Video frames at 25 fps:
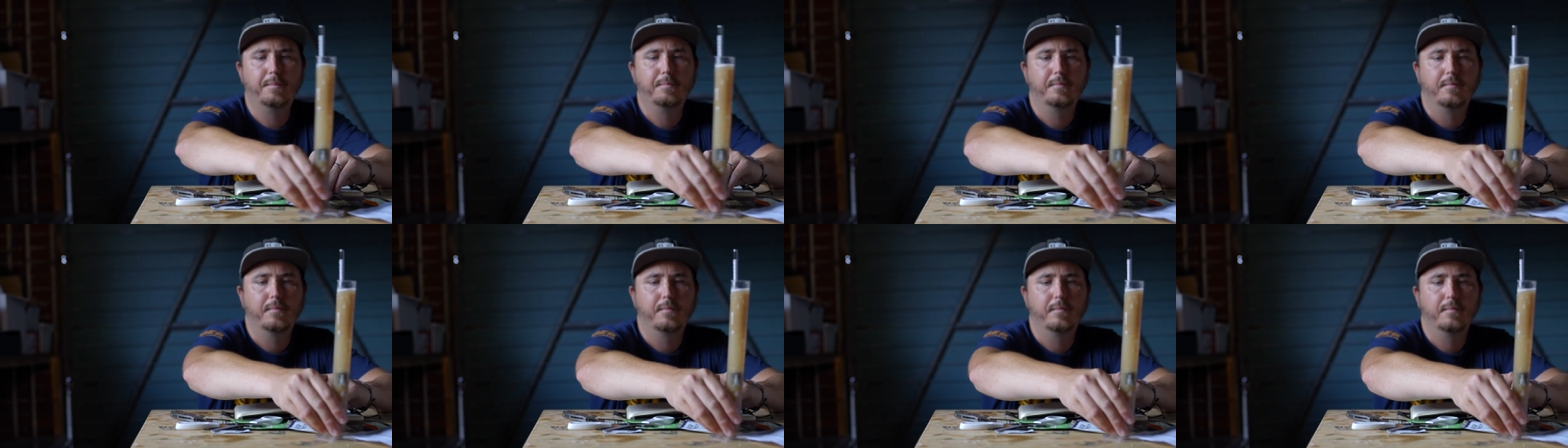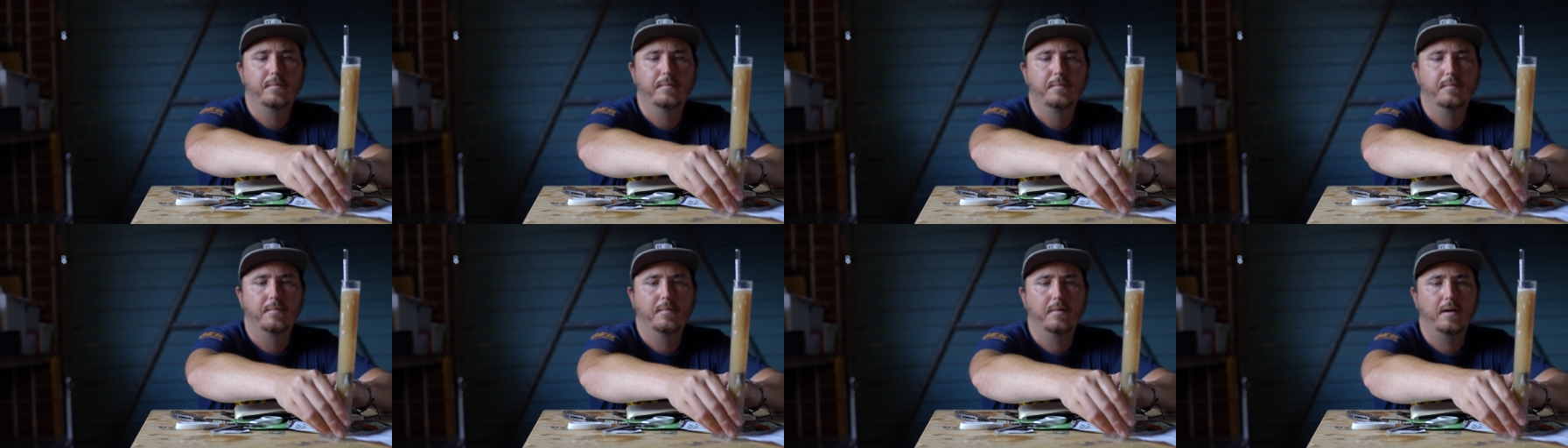Um,
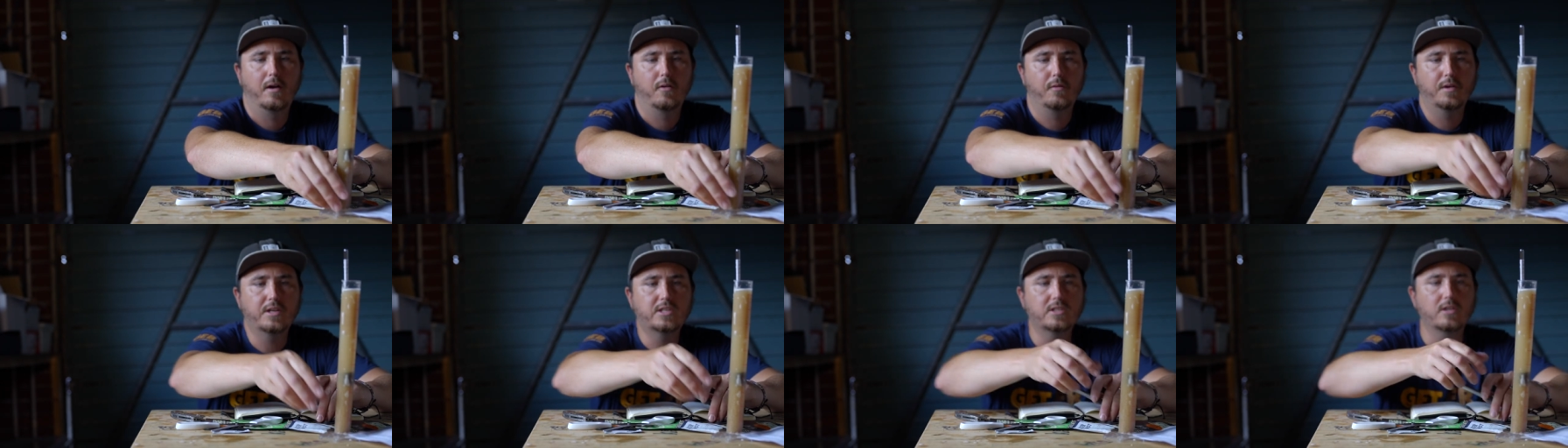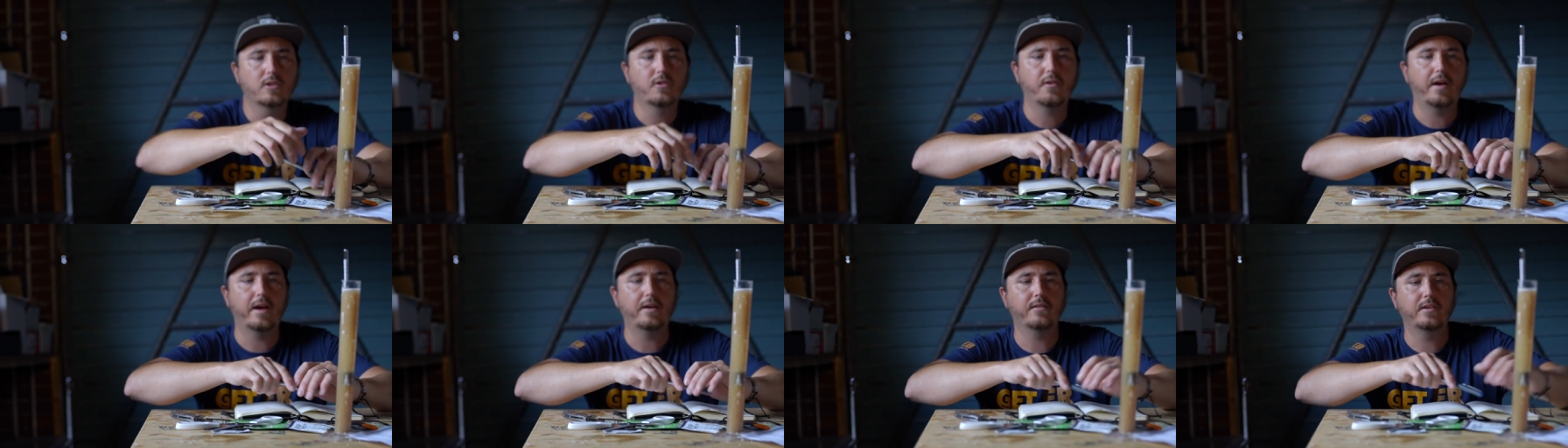original
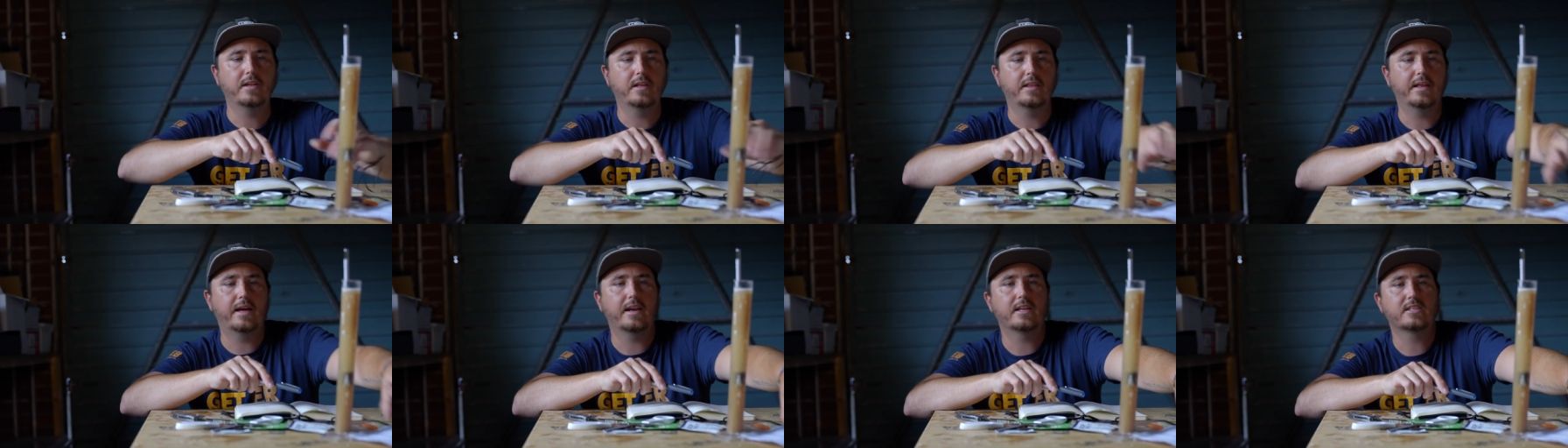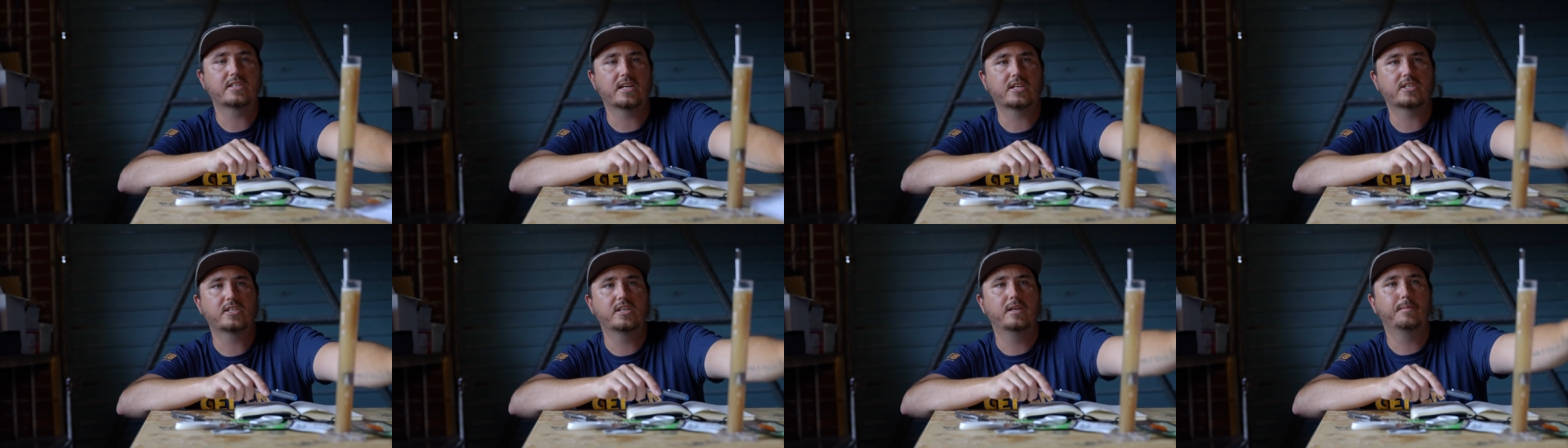gravity of that is
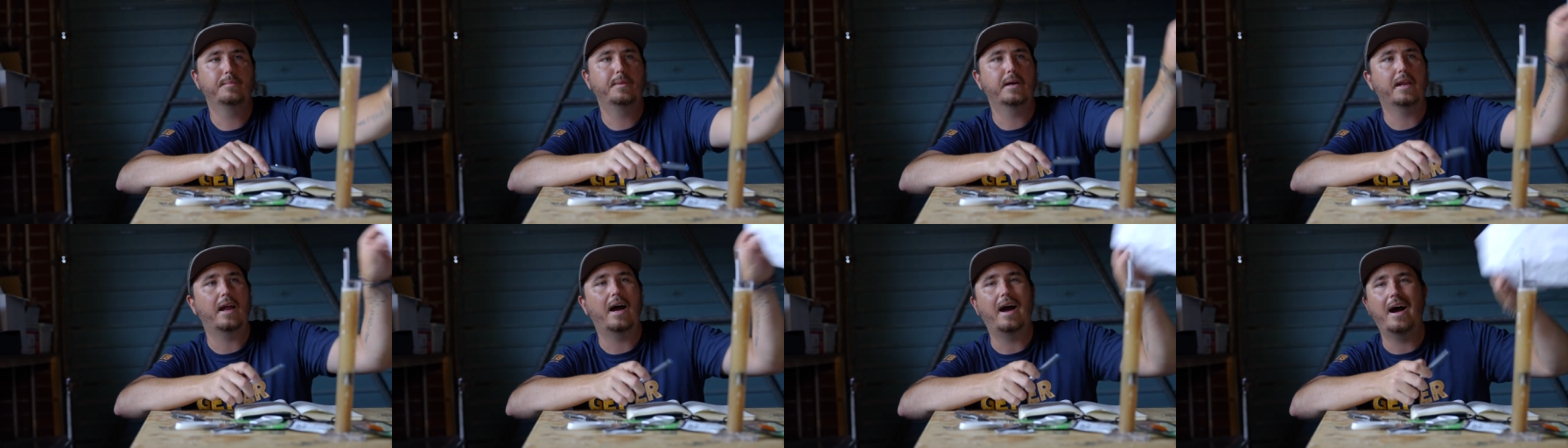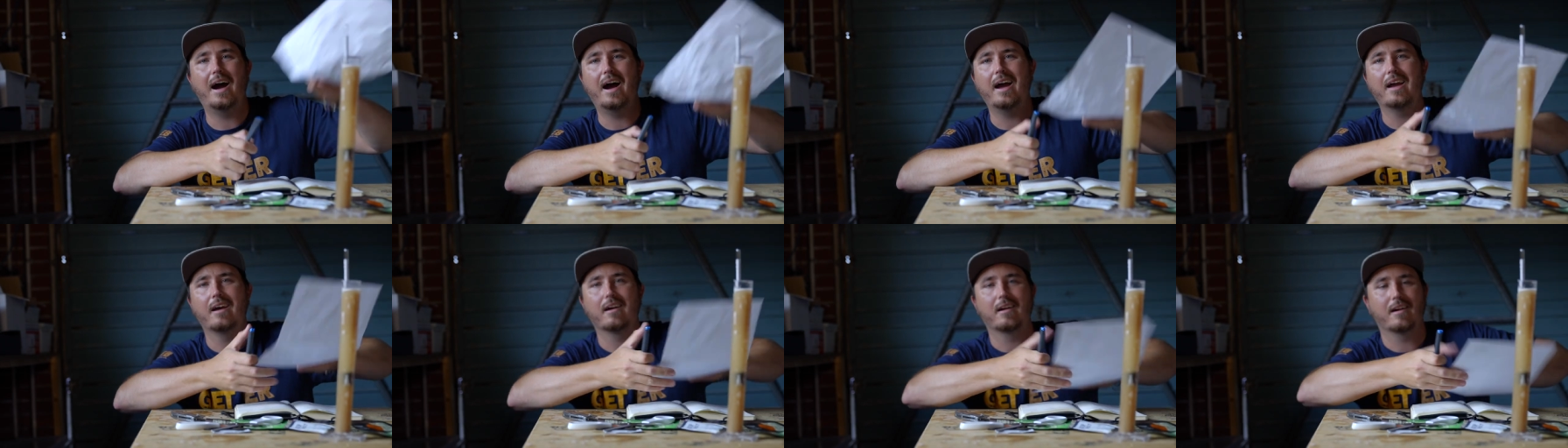actually a bit
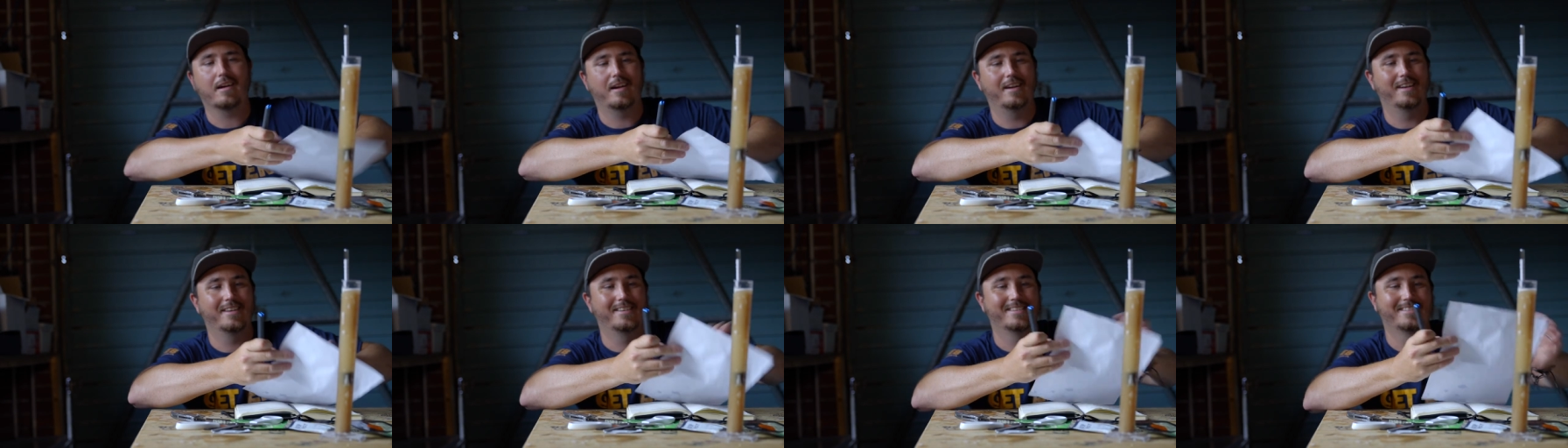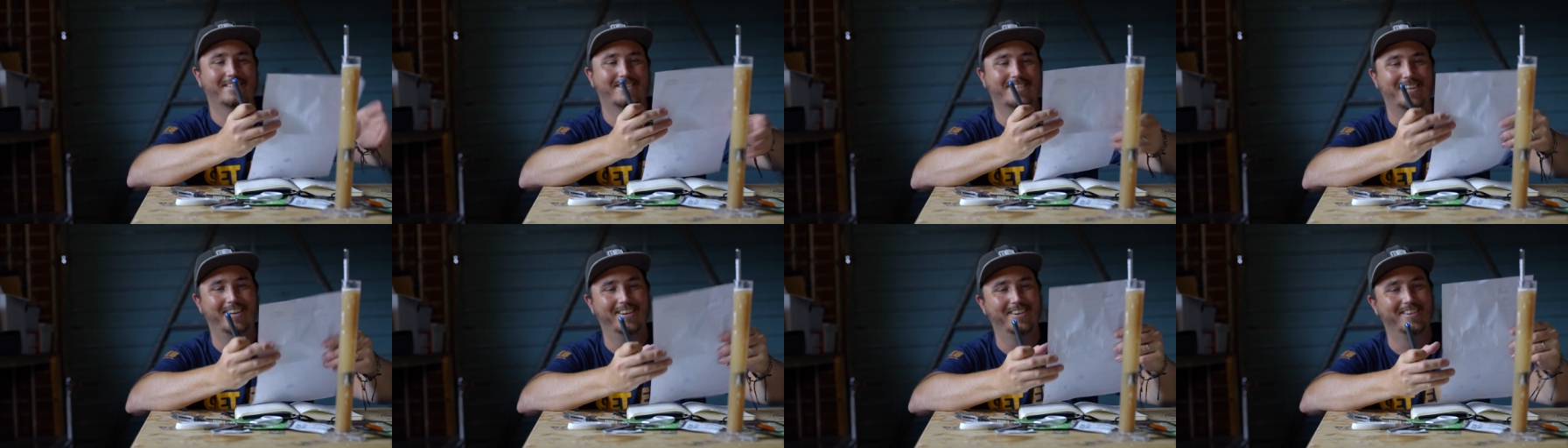higher.
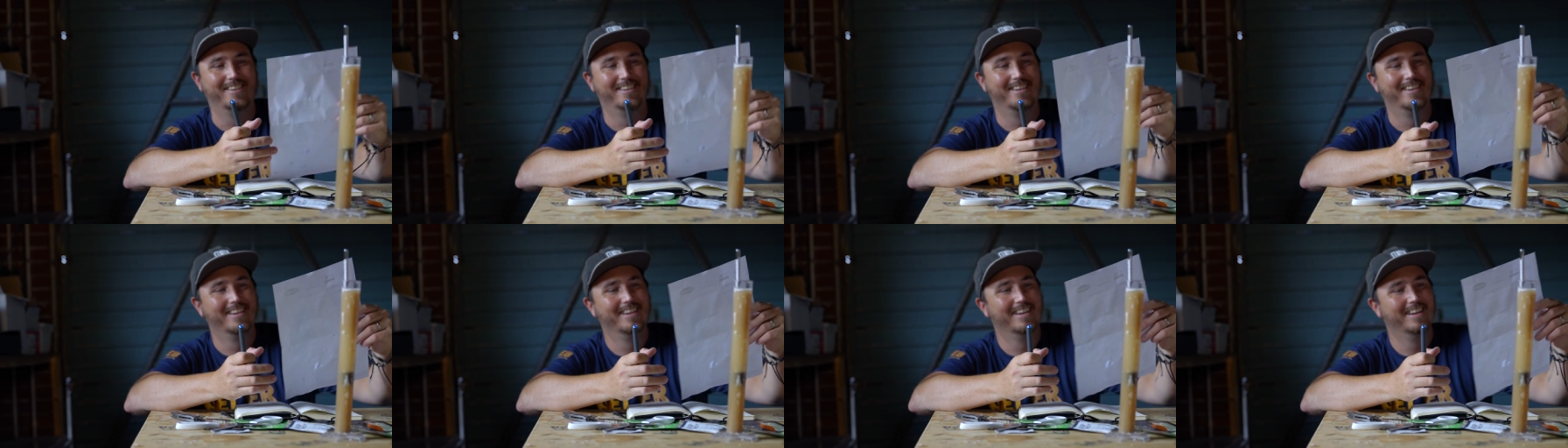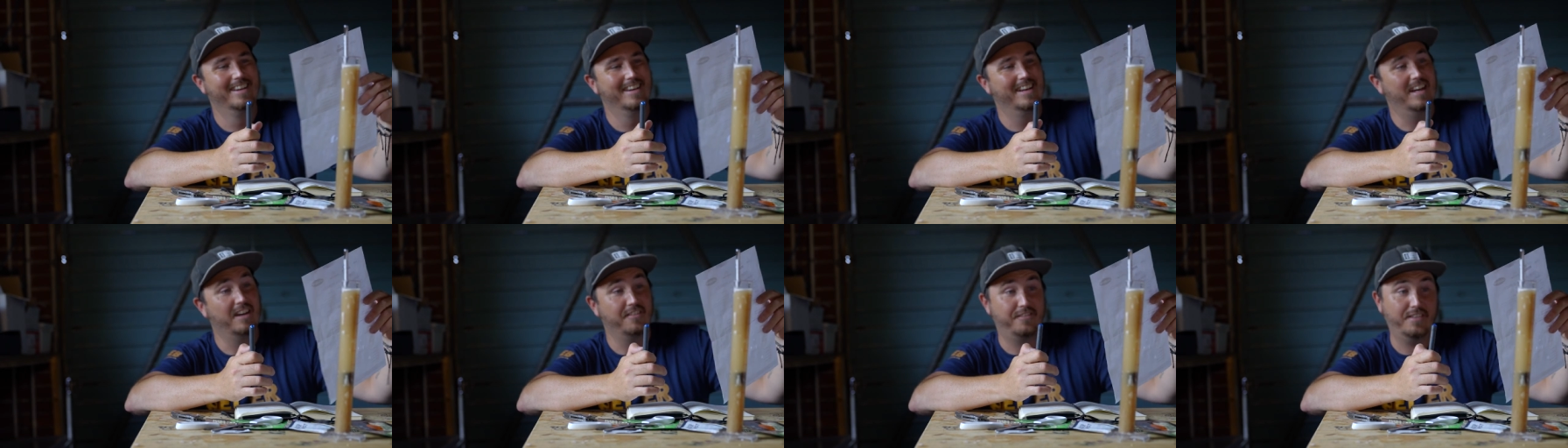So
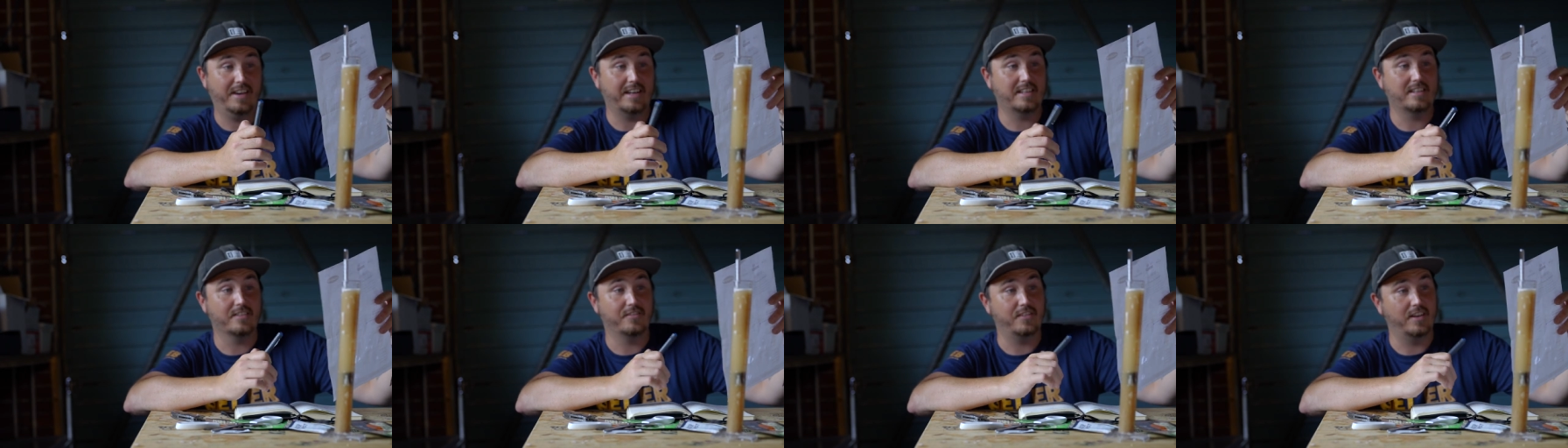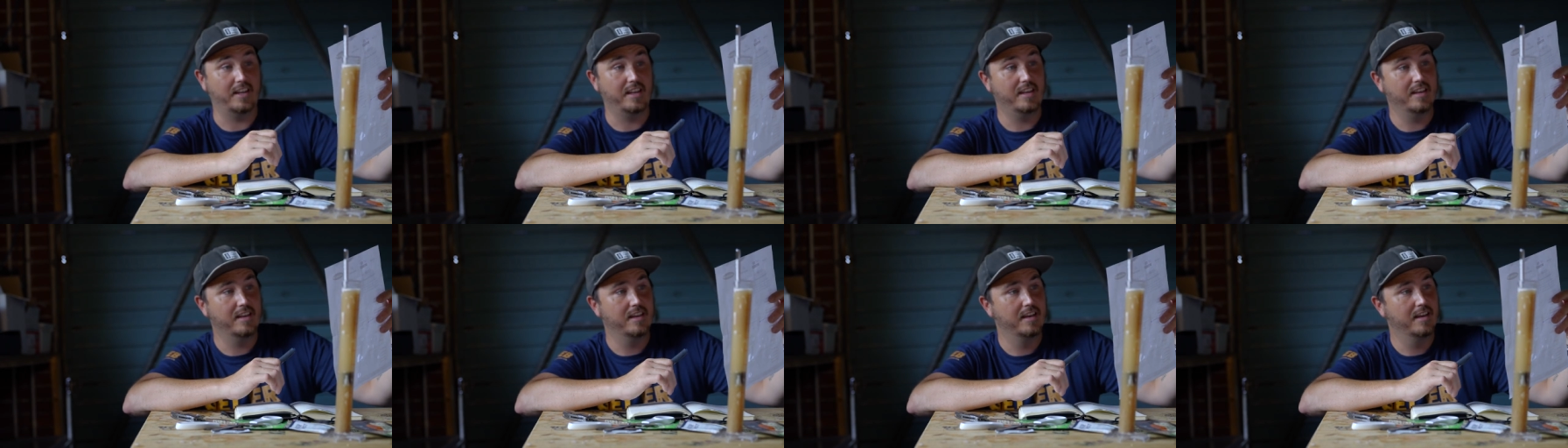
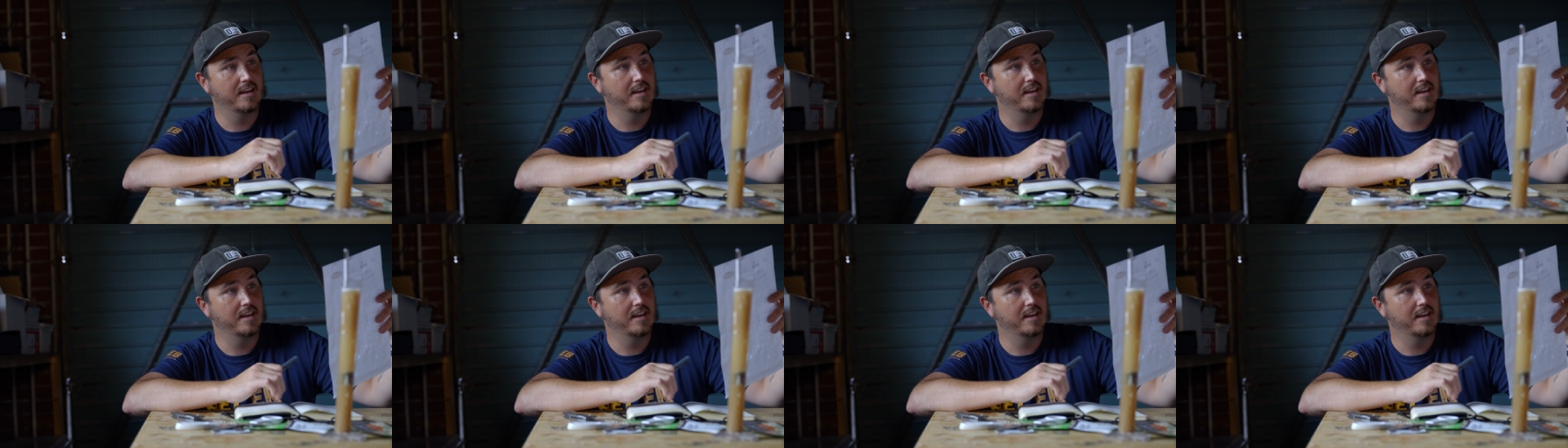effectively,